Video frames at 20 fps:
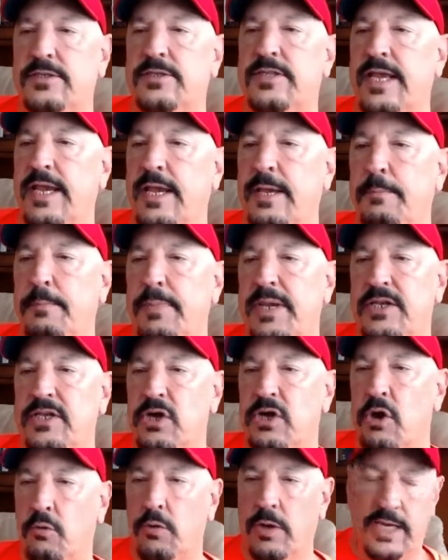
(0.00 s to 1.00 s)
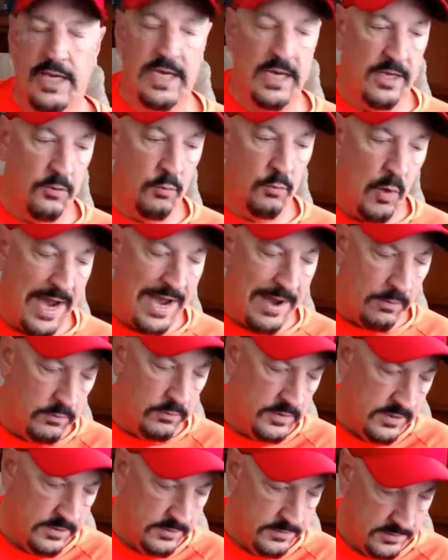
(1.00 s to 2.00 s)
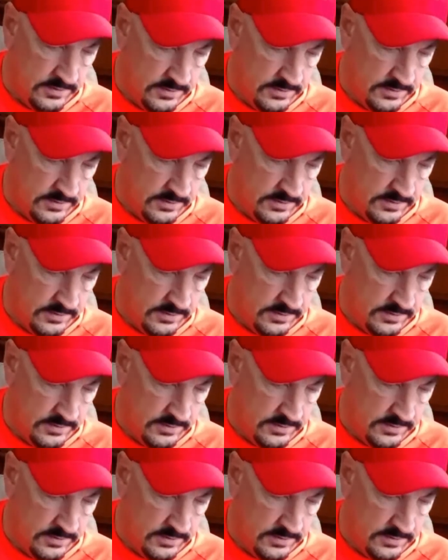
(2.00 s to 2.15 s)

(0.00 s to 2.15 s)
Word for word: thing be totally unwound.